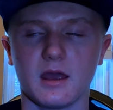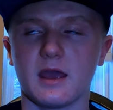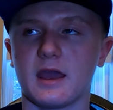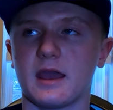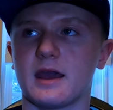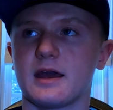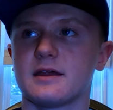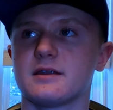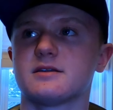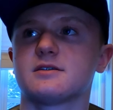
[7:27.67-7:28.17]

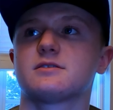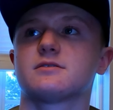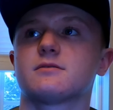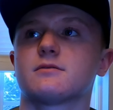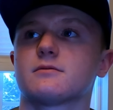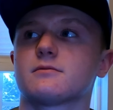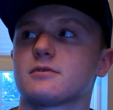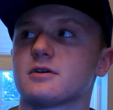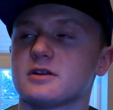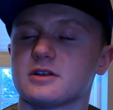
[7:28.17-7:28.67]
and
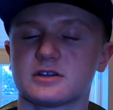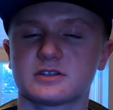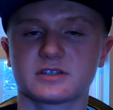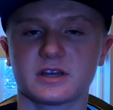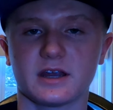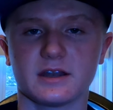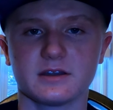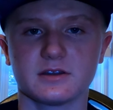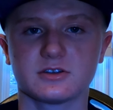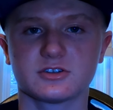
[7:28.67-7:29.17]
really
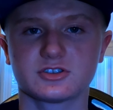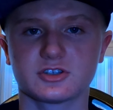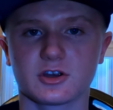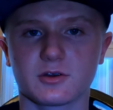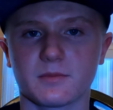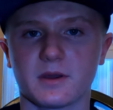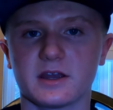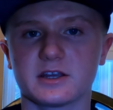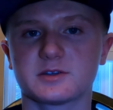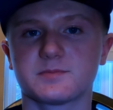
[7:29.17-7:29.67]
excited to
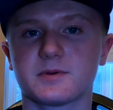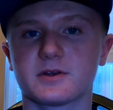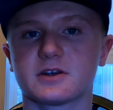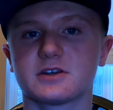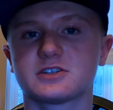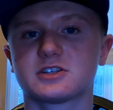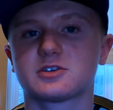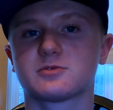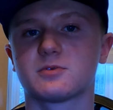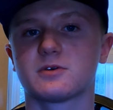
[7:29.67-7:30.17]
share my
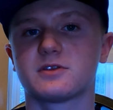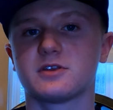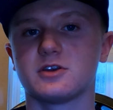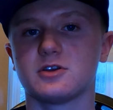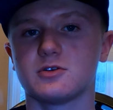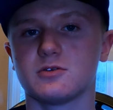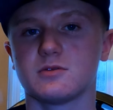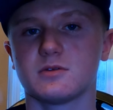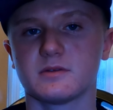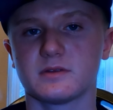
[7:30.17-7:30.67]
experiences with
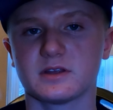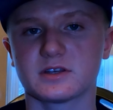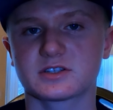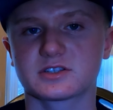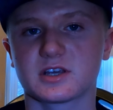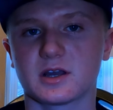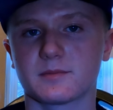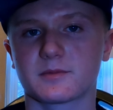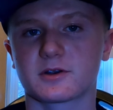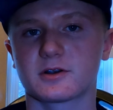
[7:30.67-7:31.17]
you
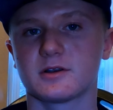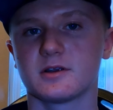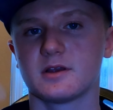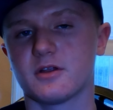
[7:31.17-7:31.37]
this summer.